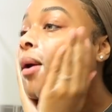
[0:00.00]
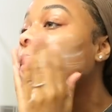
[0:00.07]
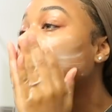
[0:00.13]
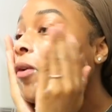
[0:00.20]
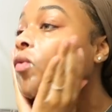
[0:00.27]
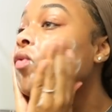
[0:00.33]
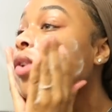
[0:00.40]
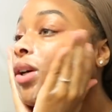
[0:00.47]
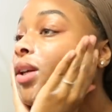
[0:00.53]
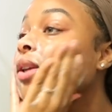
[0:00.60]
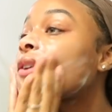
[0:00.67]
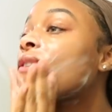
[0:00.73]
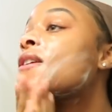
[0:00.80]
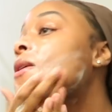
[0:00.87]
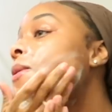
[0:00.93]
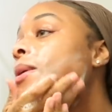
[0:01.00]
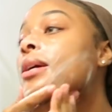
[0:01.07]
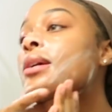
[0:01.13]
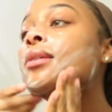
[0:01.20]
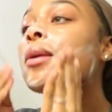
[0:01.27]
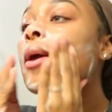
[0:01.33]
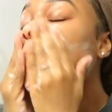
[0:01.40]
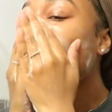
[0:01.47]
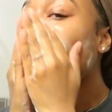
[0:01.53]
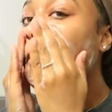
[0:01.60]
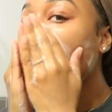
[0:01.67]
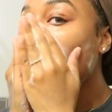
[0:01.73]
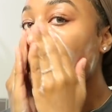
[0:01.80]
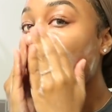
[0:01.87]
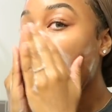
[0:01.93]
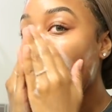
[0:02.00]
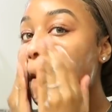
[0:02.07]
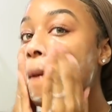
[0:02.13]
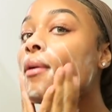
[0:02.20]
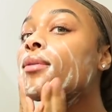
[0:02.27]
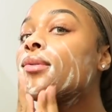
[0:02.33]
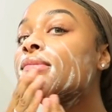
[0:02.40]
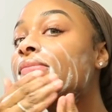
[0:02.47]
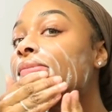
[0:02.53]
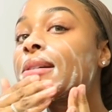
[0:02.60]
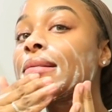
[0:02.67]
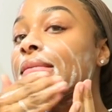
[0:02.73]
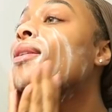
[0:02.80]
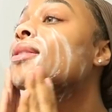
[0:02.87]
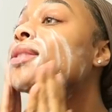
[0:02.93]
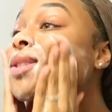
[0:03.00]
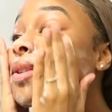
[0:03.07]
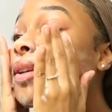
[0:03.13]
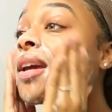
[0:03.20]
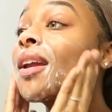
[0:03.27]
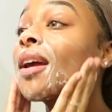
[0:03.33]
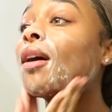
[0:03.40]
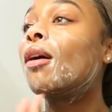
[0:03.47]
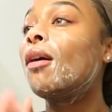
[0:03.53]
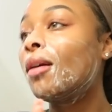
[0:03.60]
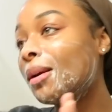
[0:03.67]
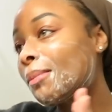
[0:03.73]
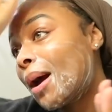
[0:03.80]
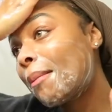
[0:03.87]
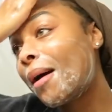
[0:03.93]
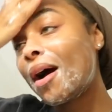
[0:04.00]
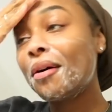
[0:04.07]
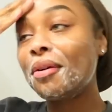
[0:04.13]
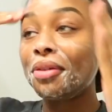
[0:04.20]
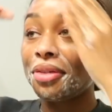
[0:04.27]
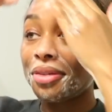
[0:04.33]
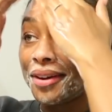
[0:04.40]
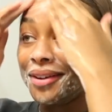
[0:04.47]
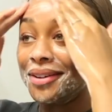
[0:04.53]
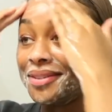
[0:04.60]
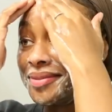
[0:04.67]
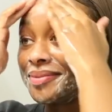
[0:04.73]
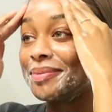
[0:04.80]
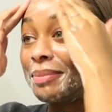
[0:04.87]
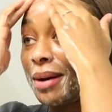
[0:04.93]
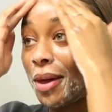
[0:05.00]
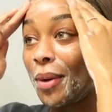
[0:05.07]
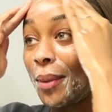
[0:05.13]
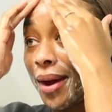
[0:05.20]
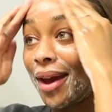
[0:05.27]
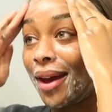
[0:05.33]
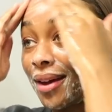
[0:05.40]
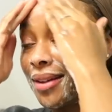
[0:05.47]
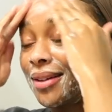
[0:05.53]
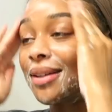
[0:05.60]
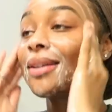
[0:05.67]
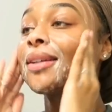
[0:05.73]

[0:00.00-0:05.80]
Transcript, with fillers: And then really go in and it's getting all in my mouth, by the way.